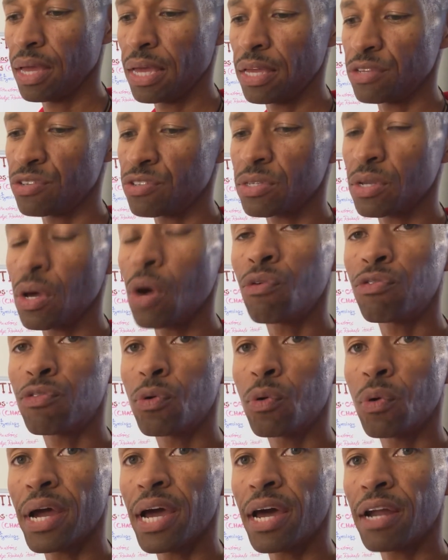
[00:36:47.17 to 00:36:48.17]
it's
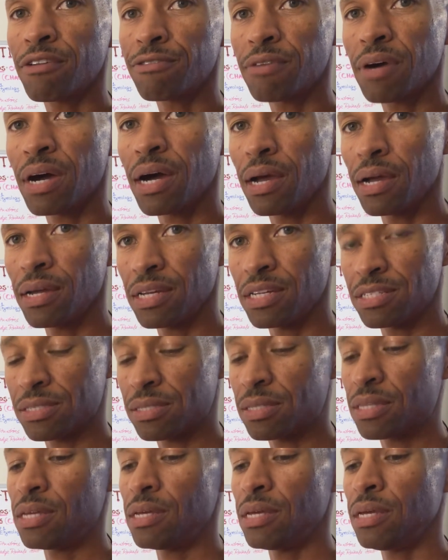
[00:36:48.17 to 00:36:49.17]
self-gratifying, it's
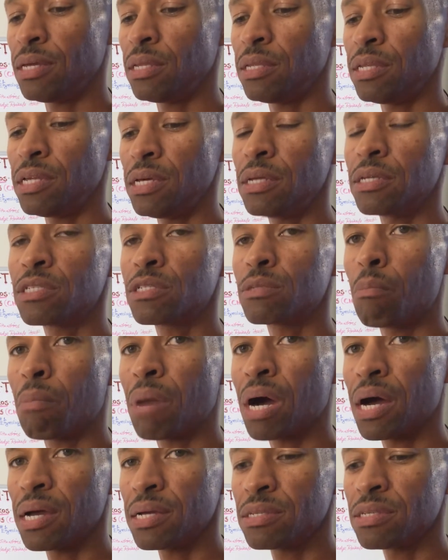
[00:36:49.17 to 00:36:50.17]
the elitist
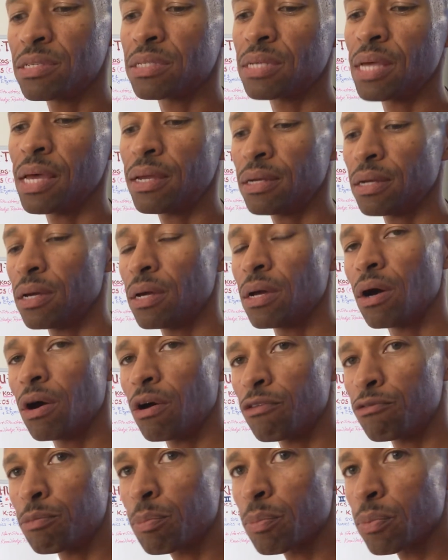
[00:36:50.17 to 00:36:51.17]
mindset
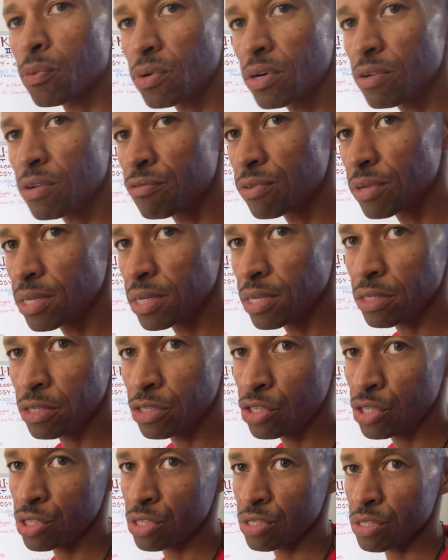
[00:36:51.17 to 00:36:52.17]
of
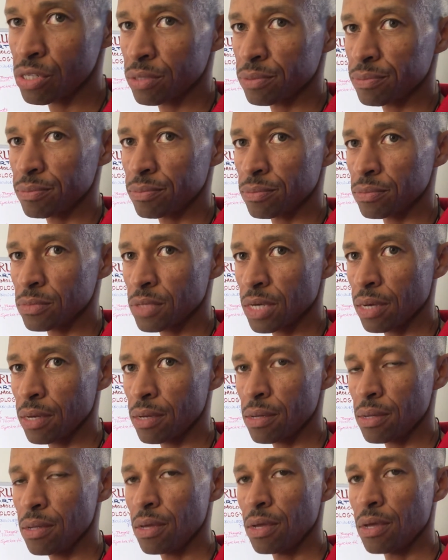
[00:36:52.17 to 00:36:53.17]
privilege.
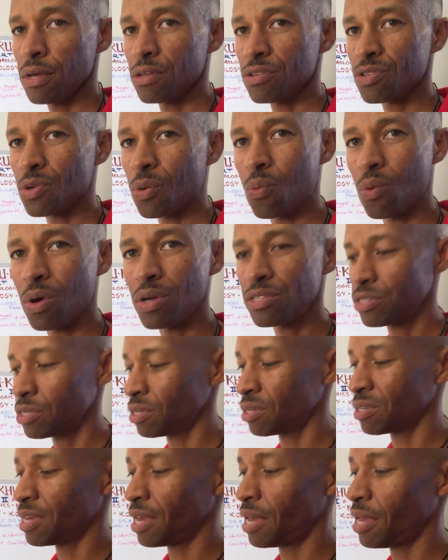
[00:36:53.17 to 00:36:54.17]
Okay, so once
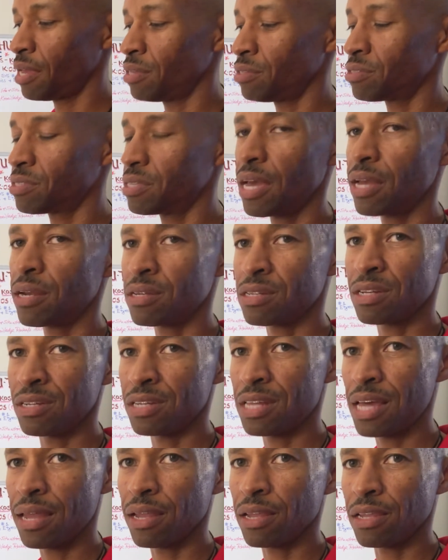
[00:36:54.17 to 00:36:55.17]
it gains that
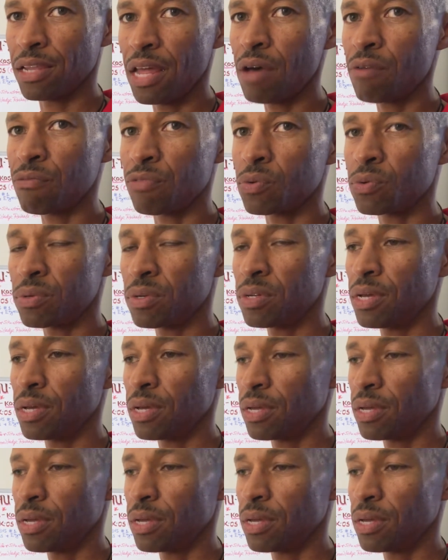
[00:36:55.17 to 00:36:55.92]
level,